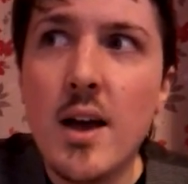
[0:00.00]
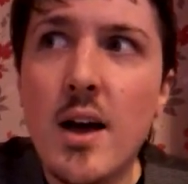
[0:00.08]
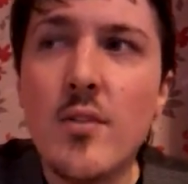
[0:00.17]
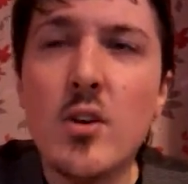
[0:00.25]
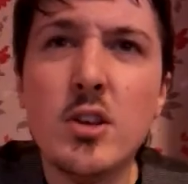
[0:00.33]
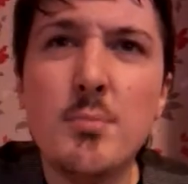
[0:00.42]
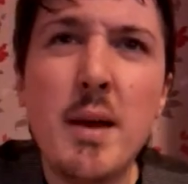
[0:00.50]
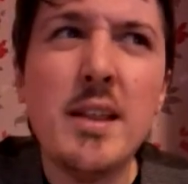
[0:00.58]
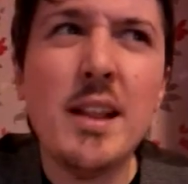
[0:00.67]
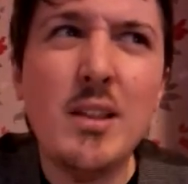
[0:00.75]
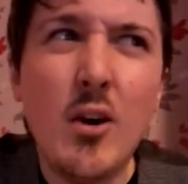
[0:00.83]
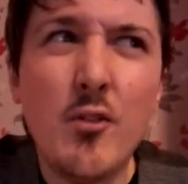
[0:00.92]
I've got to spend
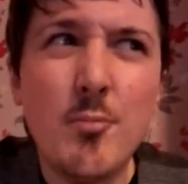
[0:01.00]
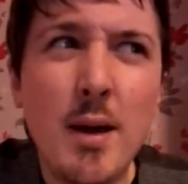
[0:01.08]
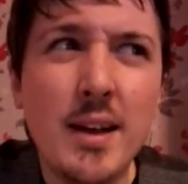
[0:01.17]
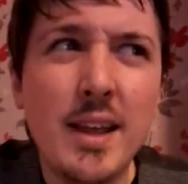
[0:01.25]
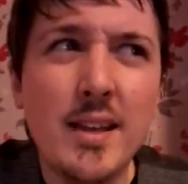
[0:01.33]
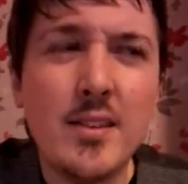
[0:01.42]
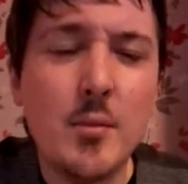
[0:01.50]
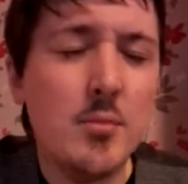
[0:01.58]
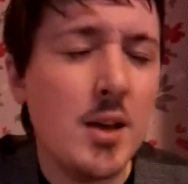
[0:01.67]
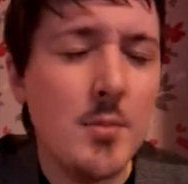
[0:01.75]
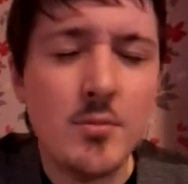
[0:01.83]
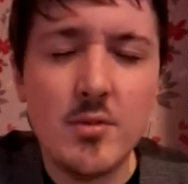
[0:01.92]
a lot of money.
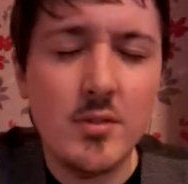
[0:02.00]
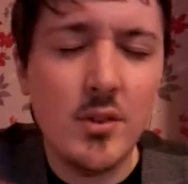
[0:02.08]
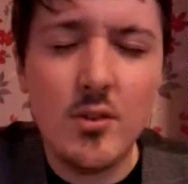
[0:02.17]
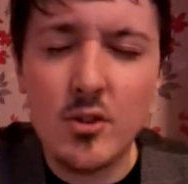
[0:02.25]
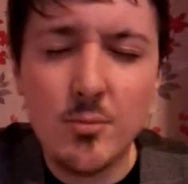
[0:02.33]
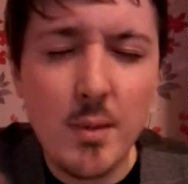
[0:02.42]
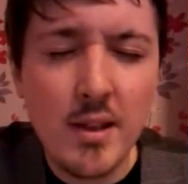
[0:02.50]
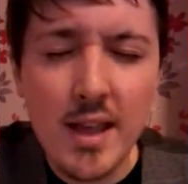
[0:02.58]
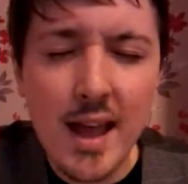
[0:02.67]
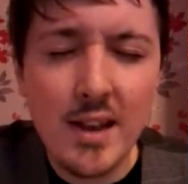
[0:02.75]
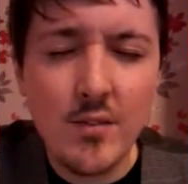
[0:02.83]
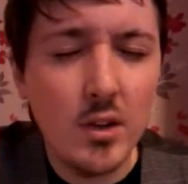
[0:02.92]
Sometimes you've got to spend a
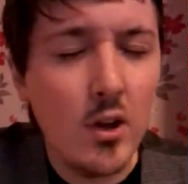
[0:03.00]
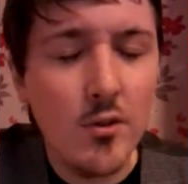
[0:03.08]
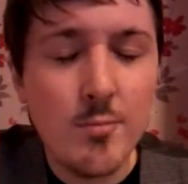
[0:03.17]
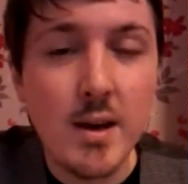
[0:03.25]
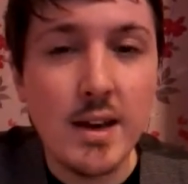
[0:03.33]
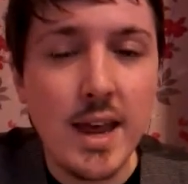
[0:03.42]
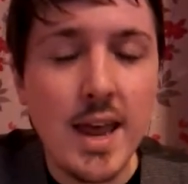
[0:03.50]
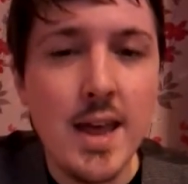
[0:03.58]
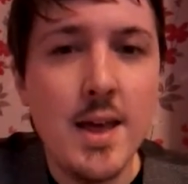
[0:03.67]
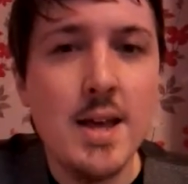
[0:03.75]
hell of a lot of money